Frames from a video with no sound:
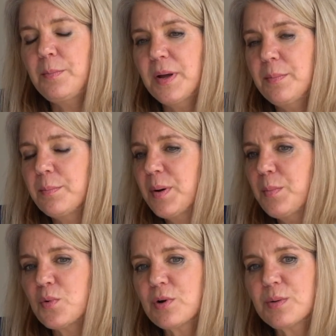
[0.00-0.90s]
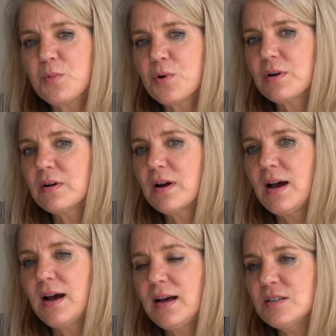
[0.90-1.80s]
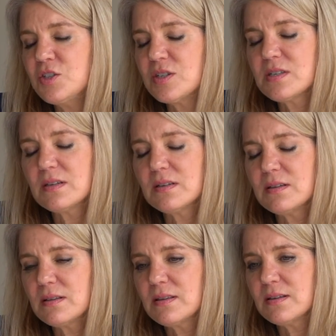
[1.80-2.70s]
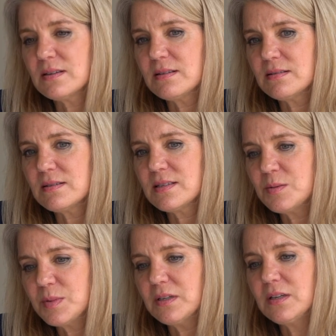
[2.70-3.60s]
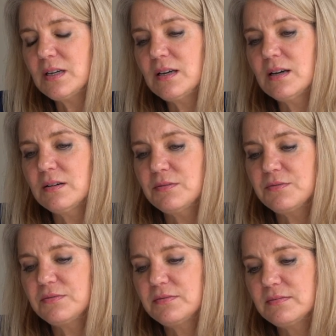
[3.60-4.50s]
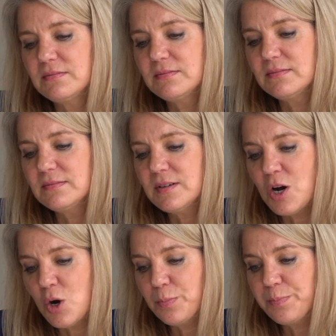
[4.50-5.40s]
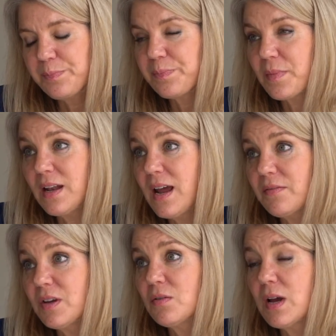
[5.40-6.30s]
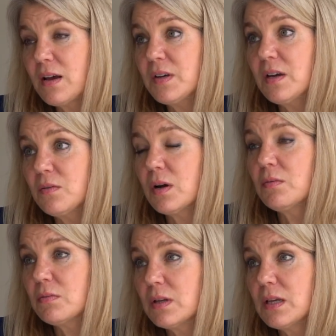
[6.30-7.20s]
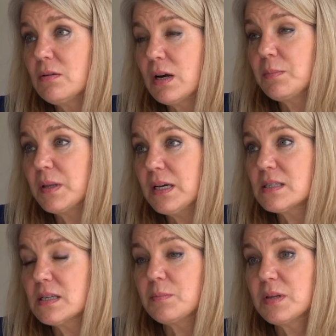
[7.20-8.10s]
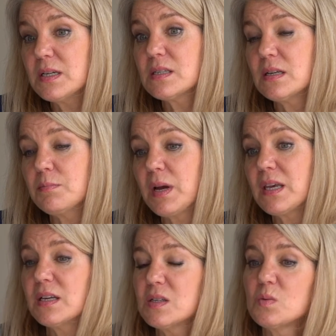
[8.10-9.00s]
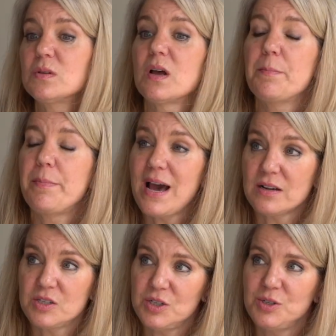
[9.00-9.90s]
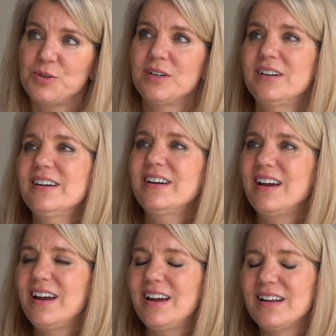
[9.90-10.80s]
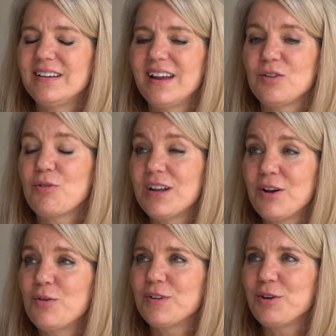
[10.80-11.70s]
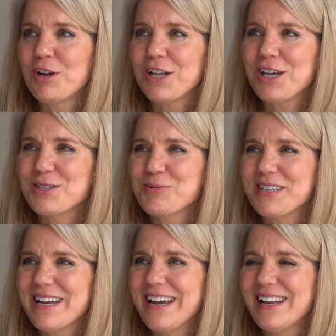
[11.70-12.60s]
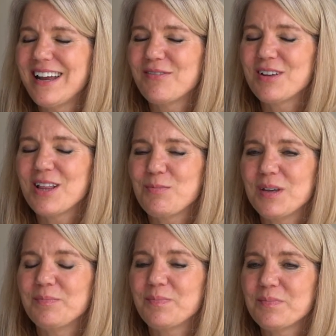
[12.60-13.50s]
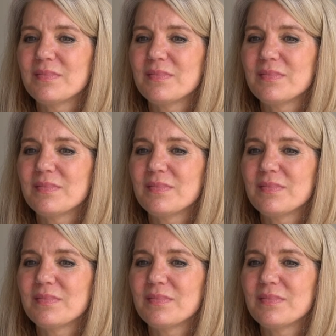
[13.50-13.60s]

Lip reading: But more and more, just the stability of home and having a really great place, and a place that my kids will come back to, and hopefully grandkids one day, and having that be